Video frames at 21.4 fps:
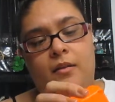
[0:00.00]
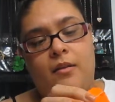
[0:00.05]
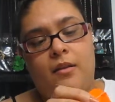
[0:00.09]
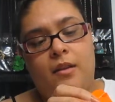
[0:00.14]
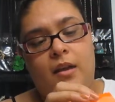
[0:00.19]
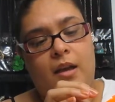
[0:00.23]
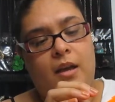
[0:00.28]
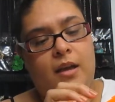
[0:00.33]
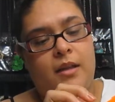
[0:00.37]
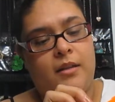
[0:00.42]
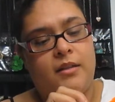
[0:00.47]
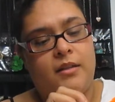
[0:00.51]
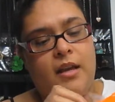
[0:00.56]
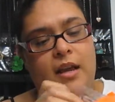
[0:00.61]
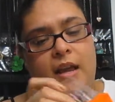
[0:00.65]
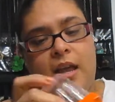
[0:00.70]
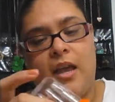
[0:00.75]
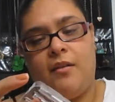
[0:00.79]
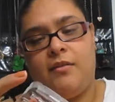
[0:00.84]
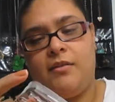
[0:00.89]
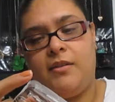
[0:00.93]
that I
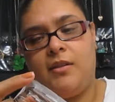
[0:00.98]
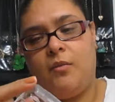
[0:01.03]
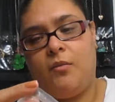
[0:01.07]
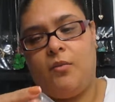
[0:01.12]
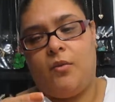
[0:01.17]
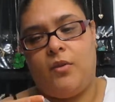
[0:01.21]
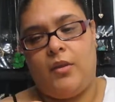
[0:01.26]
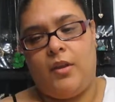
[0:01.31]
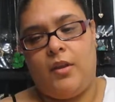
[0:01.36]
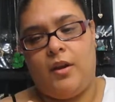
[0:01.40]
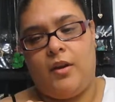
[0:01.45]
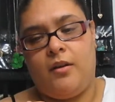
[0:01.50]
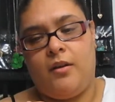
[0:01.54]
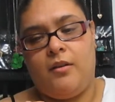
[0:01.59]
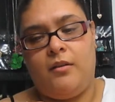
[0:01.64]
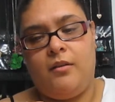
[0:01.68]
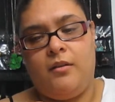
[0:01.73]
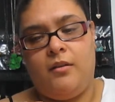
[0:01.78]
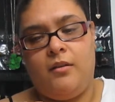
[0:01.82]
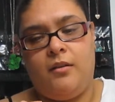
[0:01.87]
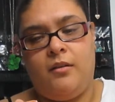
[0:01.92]
have somewhere
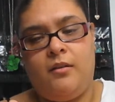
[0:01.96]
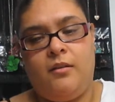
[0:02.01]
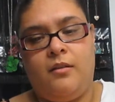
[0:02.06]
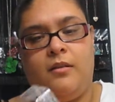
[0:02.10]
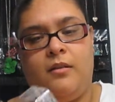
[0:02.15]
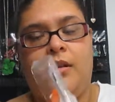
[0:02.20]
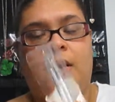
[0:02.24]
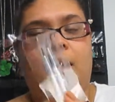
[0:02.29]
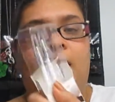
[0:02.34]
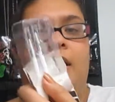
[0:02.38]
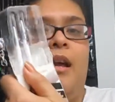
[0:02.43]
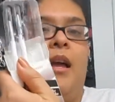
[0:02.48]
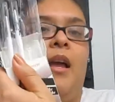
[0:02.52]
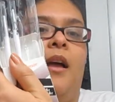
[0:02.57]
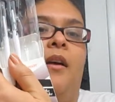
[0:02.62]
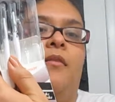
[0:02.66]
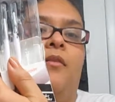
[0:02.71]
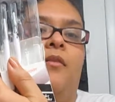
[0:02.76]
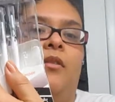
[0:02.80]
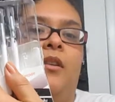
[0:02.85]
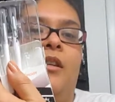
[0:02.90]
there, and I
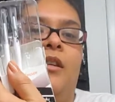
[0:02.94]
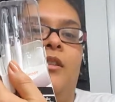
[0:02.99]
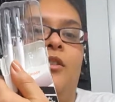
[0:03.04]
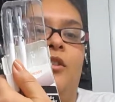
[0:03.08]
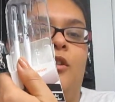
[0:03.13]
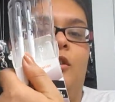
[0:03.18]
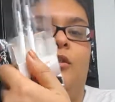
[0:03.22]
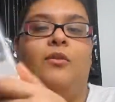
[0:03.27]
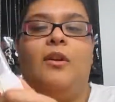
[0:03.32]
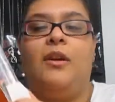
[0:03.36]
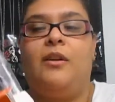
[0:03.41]
have only 2.